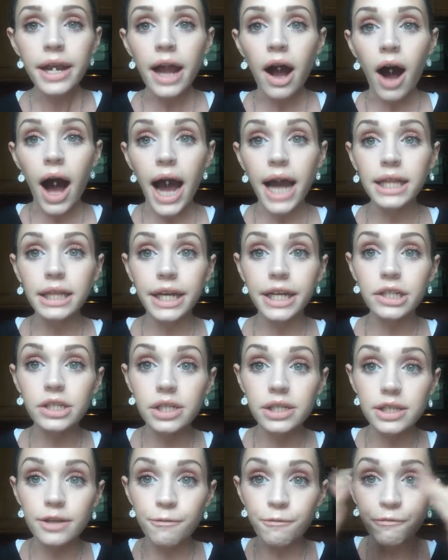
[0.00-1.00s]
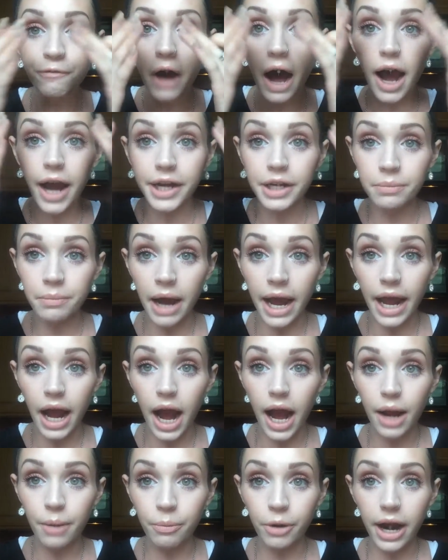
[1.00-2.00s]
Now I like to define my
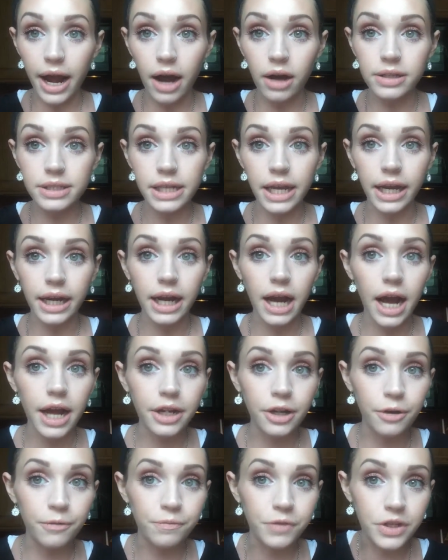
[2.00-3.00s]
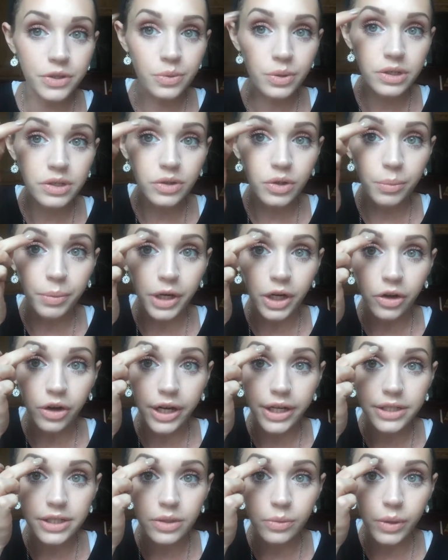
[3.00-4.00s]
eyebrows, and kind of, this one's a little bit
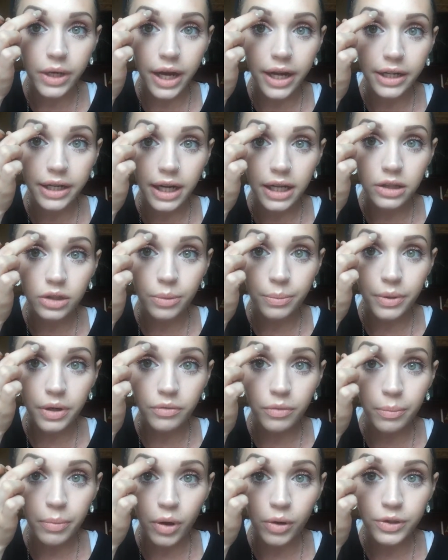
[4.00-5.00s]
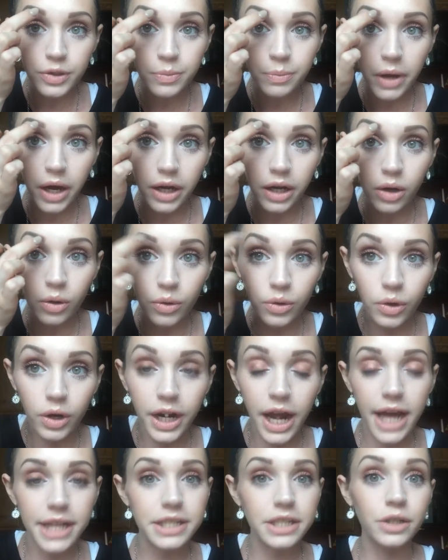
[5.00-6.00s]
crazy. We kind of got a little bit of a bald spot going
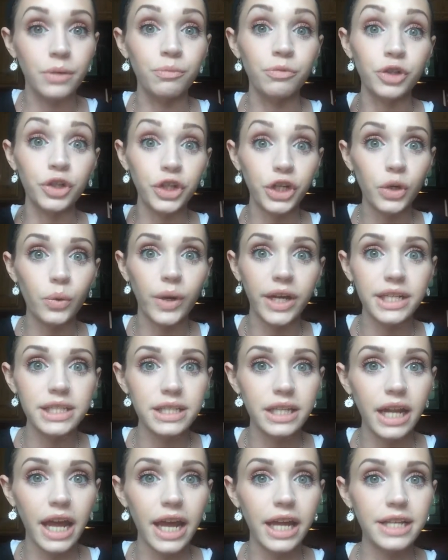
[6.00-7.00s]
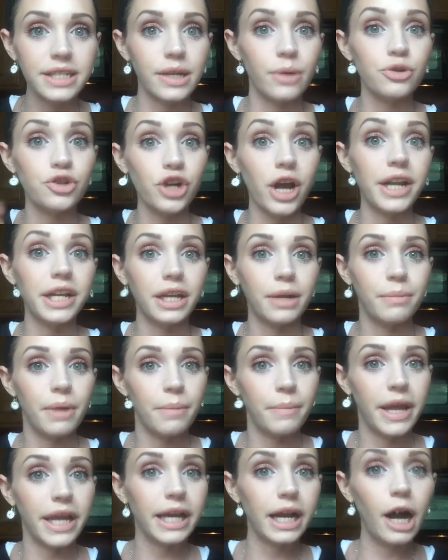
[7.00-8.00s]
on. I did them really quick today because I was trying to get my
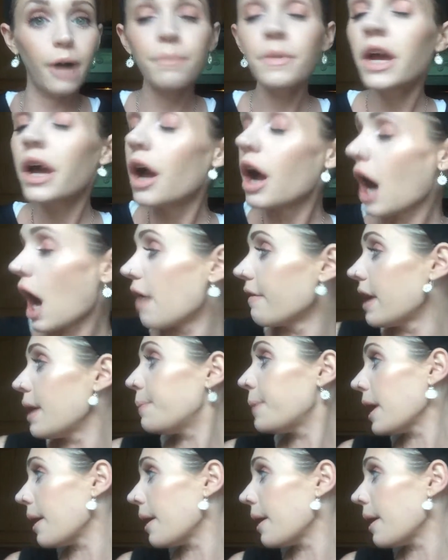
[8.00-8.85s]
makeup. All right,